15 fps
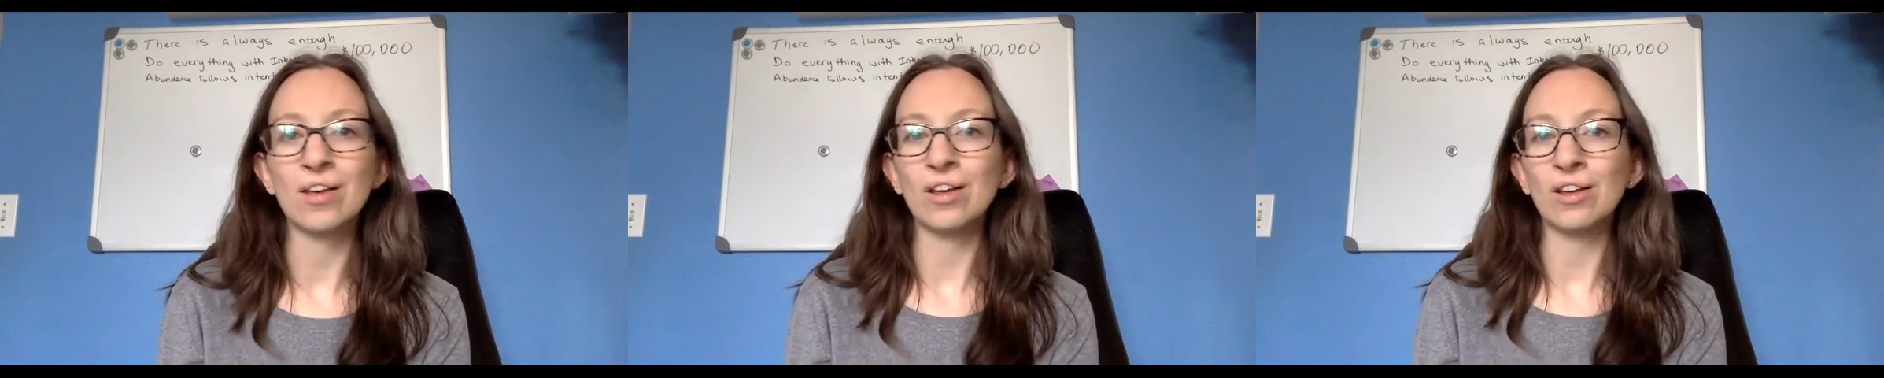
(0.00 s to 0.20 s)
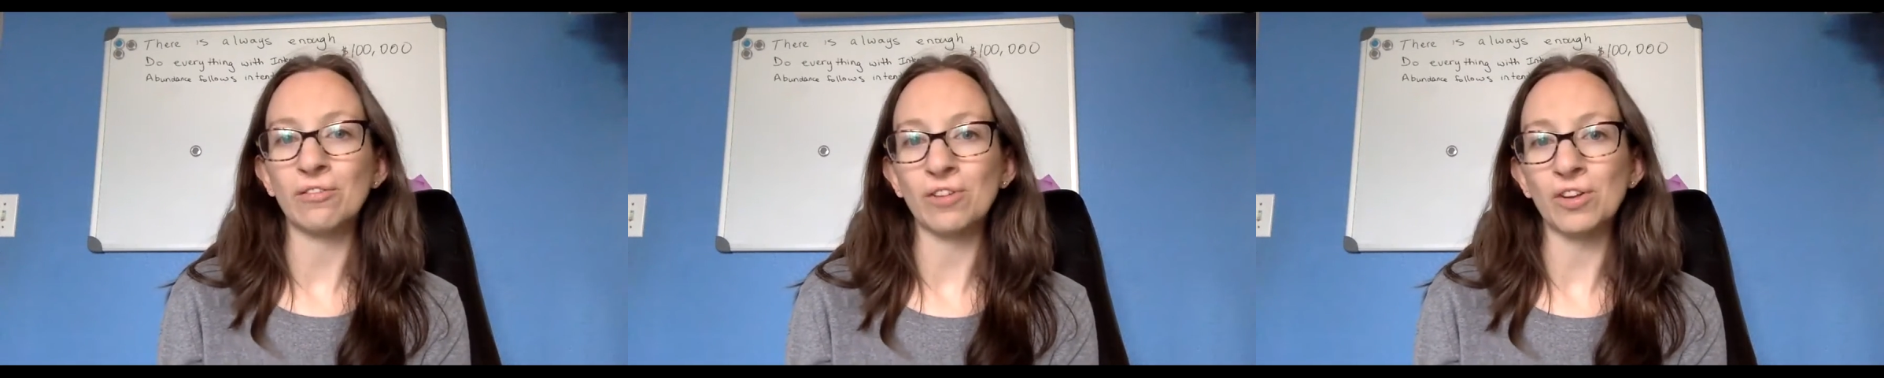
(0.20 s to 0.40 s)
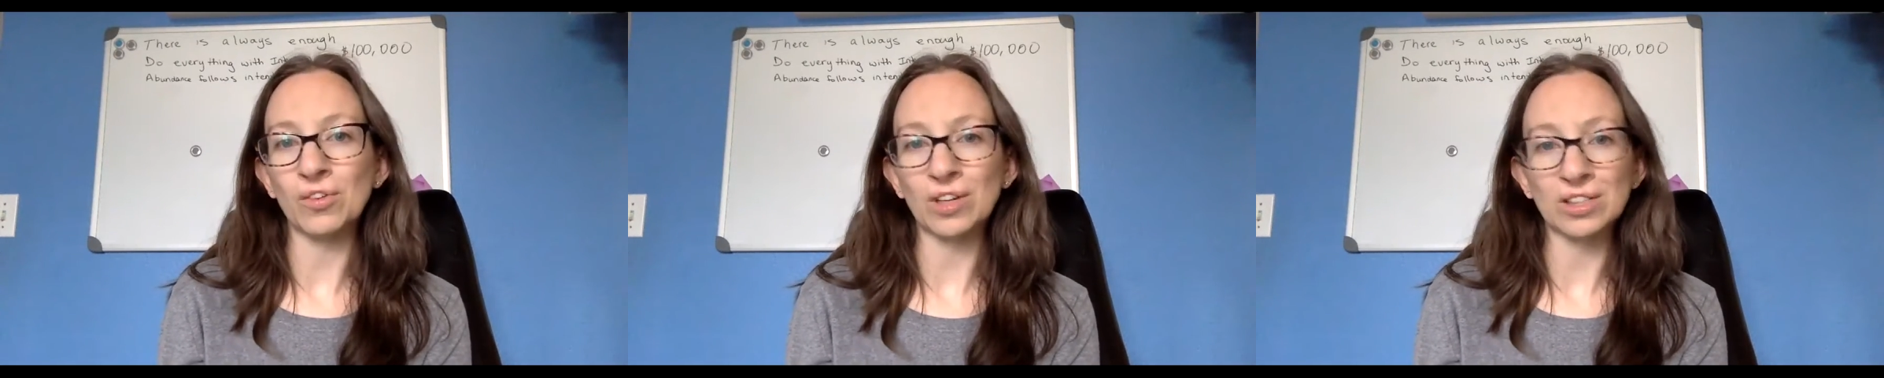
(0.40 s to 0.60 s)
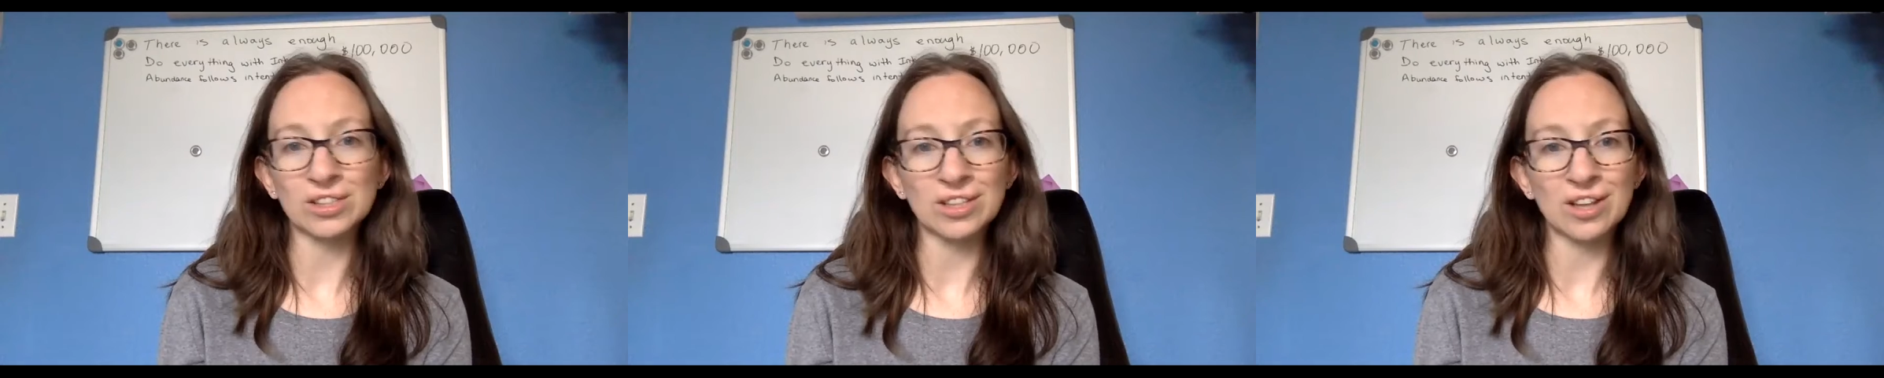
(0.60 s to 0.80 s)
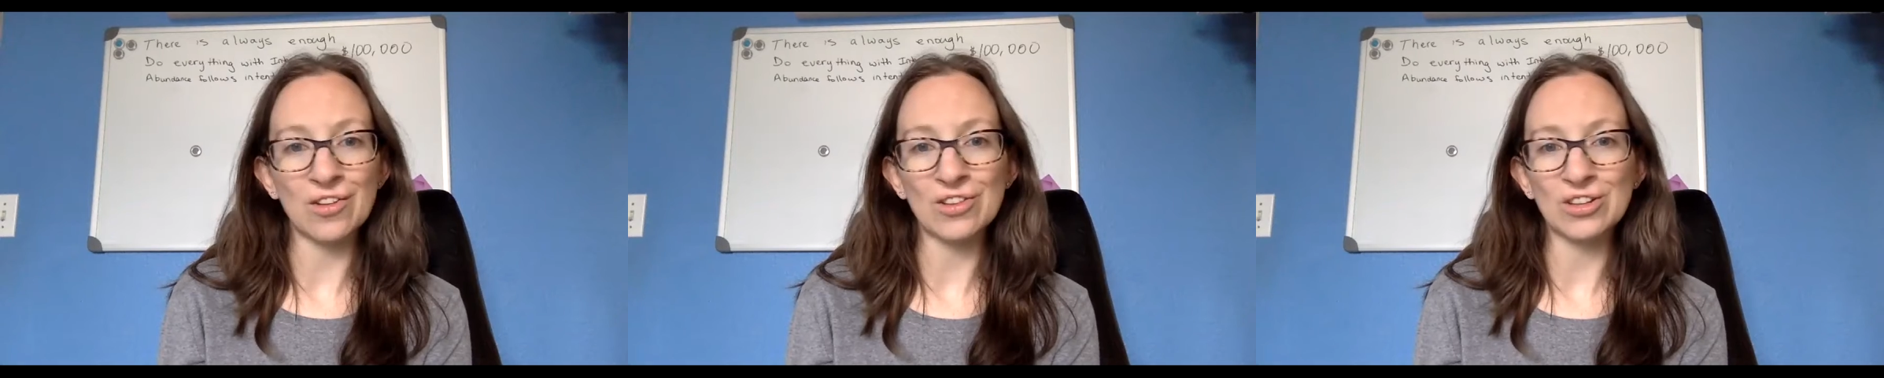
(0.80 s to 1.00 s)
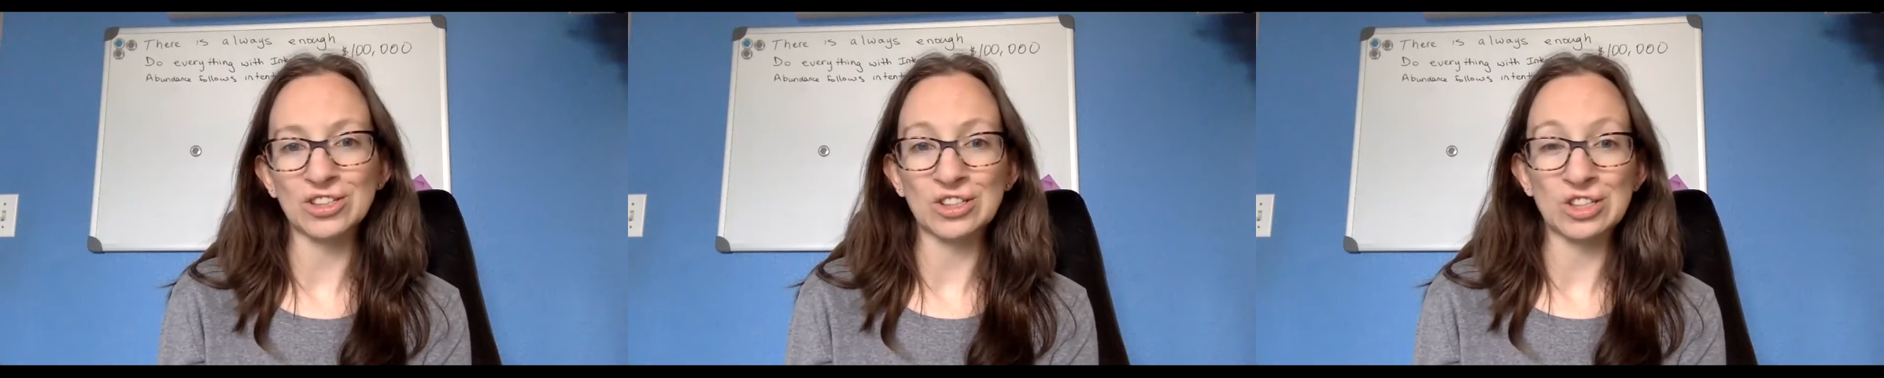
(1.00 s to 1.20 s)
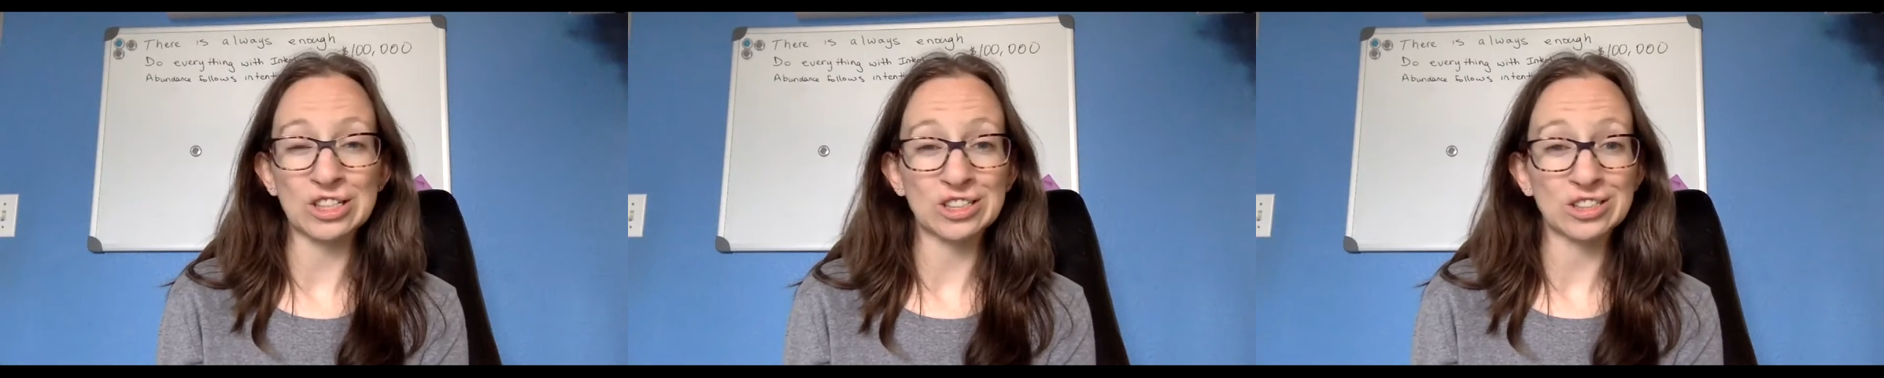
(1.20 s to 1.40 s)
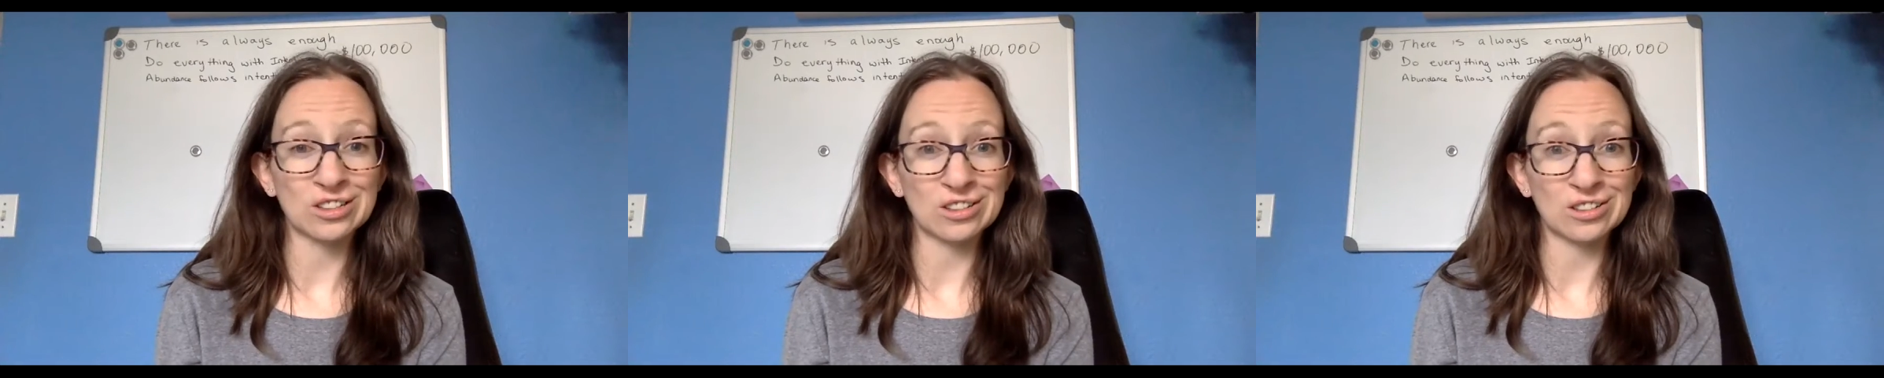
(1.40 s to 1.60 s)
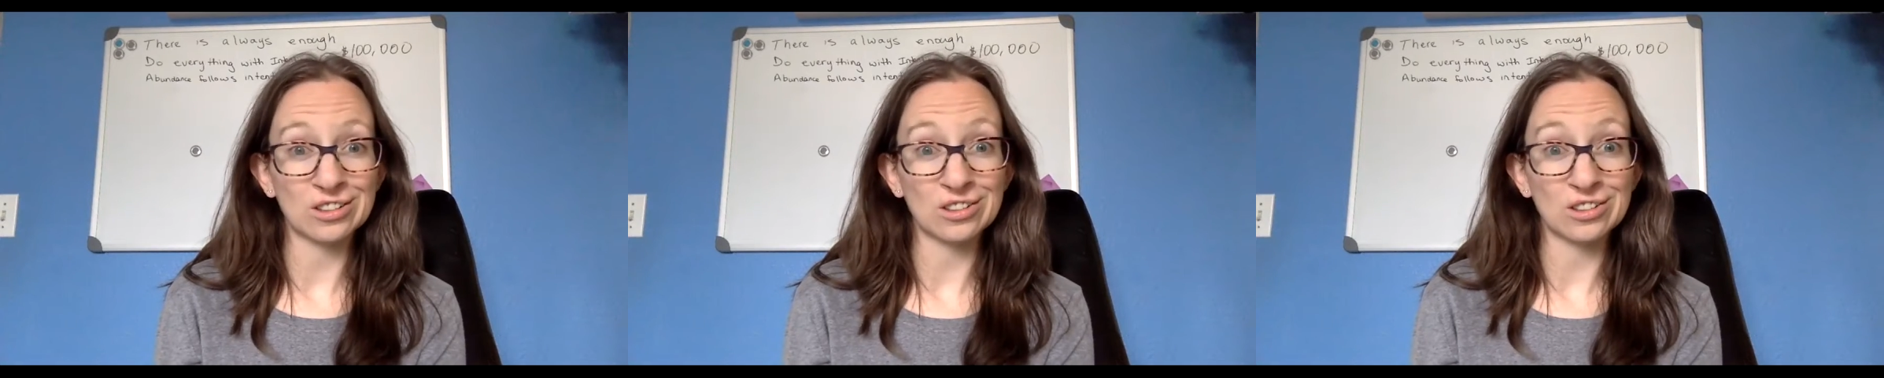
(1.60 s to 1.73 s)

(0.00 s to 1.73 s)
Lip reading: if you want to stay on this list,